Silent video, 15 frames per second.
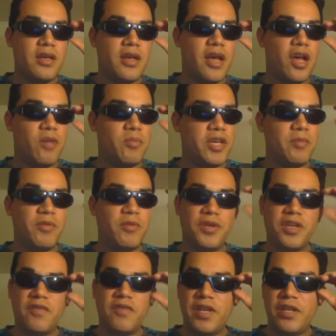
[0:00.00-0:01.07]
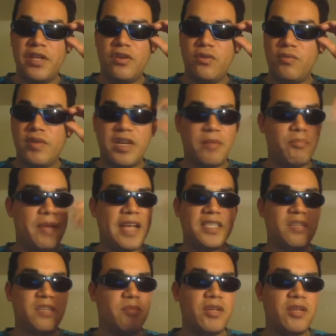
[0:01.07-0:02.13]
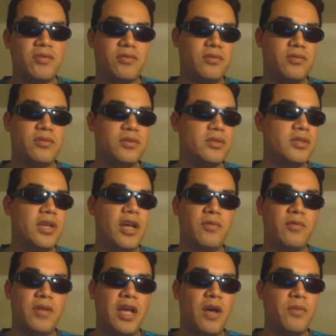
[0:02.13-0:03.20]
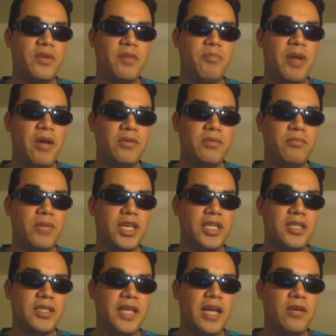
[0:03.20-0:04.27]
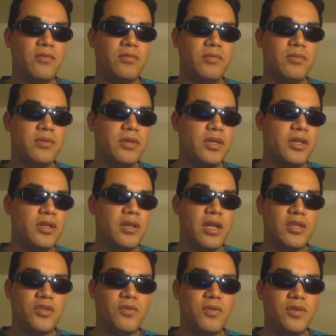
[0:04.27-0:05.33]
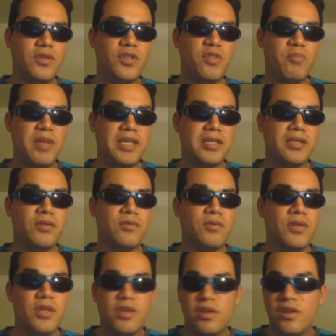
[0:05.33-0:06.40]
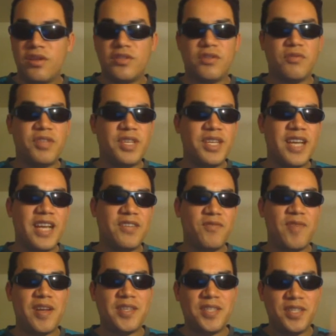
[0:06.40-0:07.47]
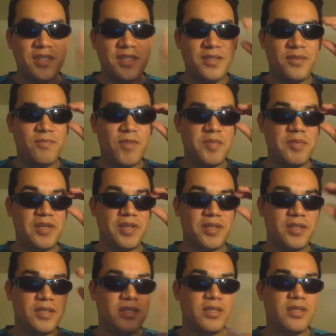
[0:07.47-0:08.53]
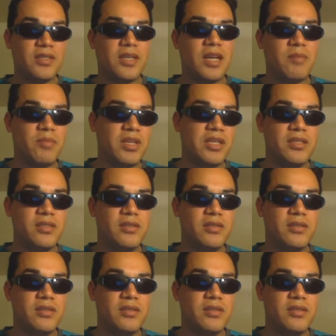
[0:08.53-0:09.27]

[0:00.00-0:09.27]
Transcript: I'll be uploading a video when I'm passing them out, out, out and about in my town, Las Cruces, New Mexico. So thank you guys for watching. Wish me luck. God bless.